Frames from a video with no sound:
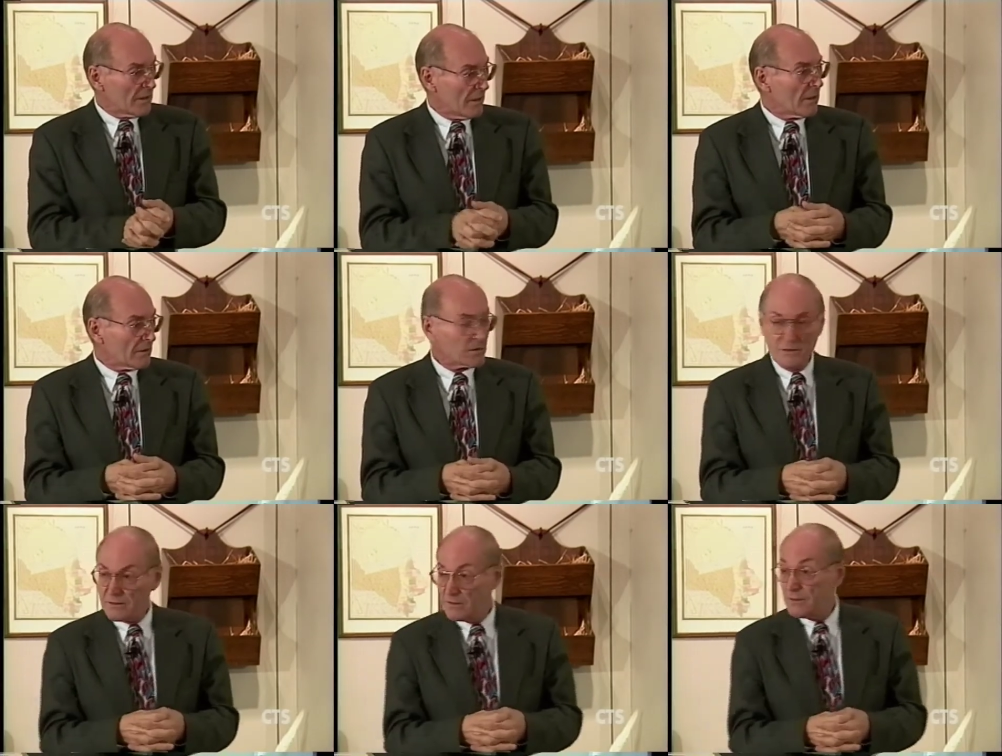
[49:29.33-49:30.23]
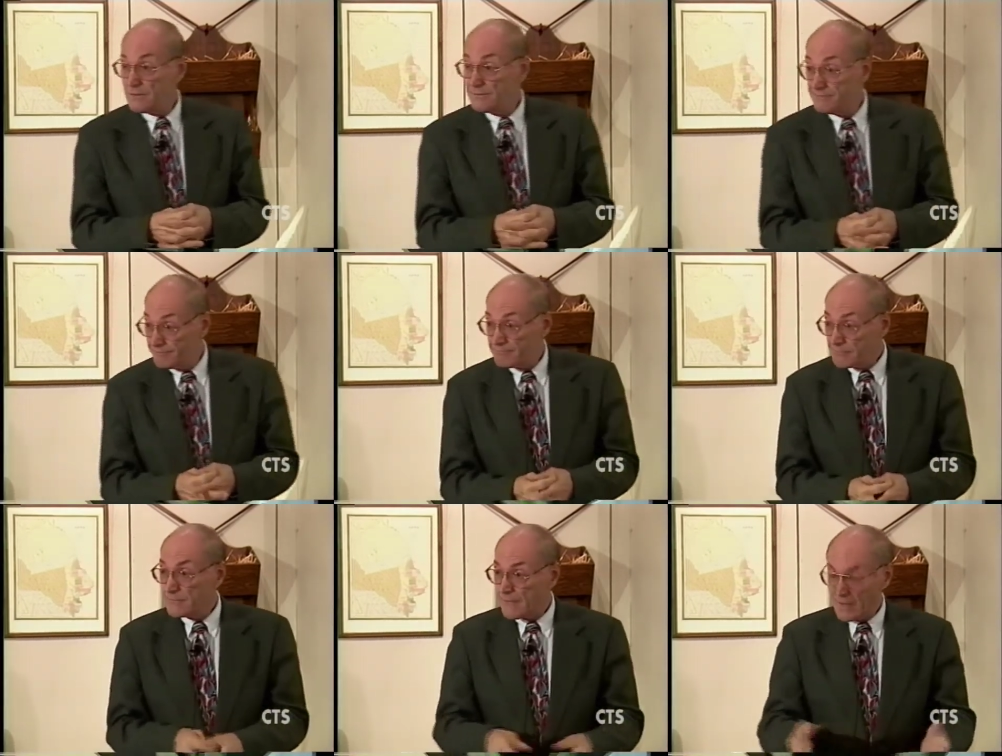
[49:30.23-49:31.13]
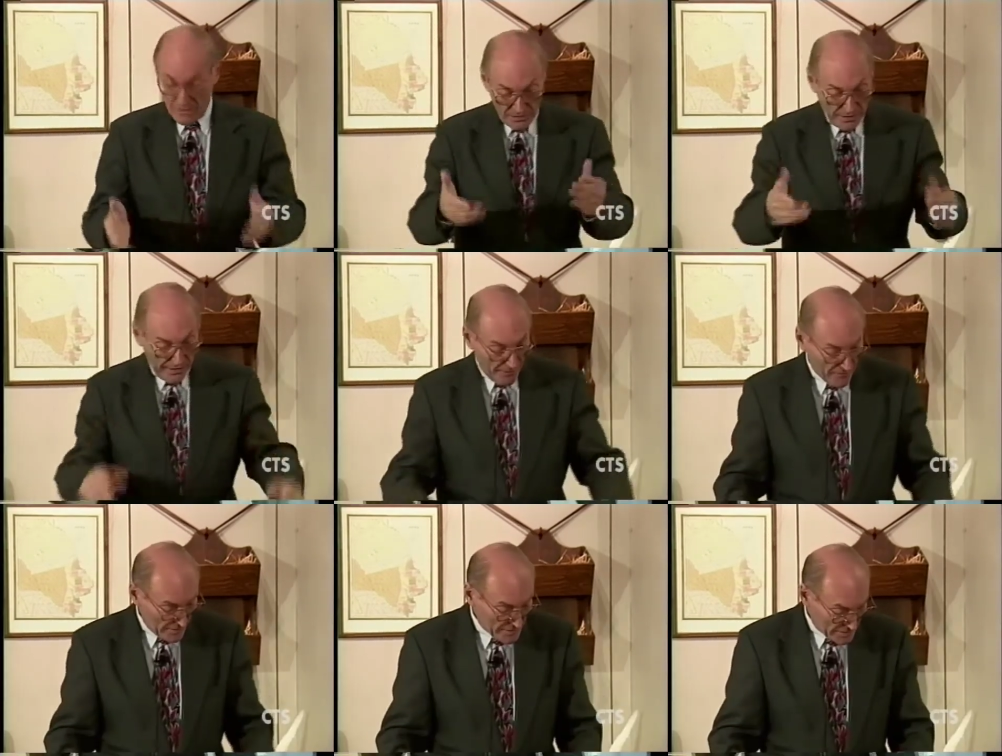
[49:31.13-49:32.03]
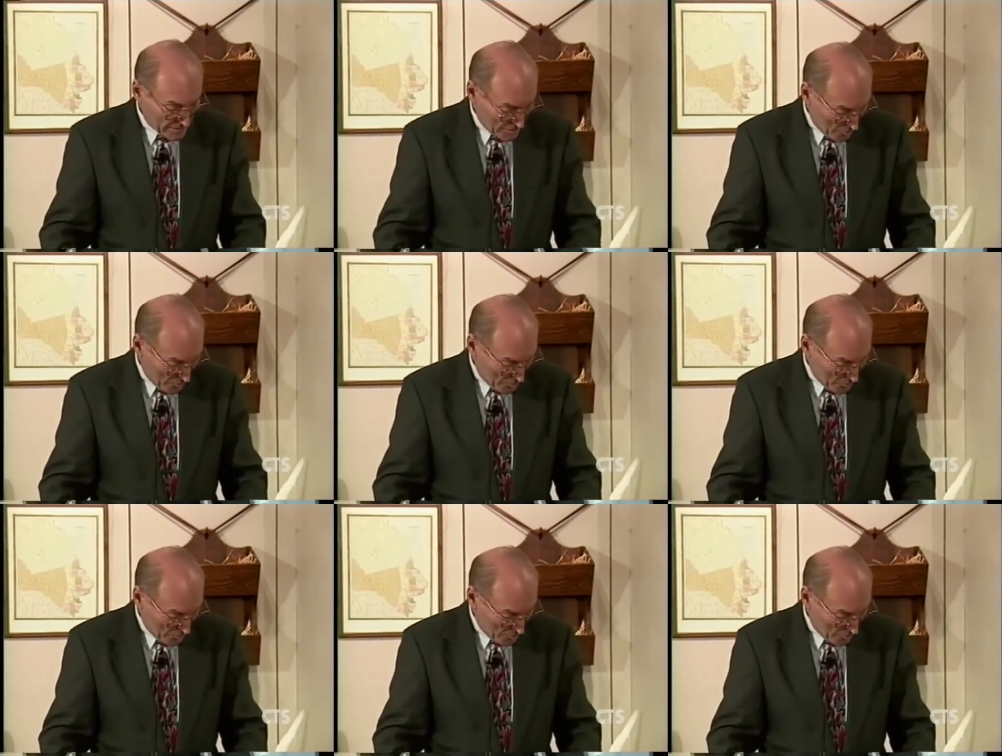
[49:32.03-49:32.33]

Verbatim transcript: uh, could uh, could have this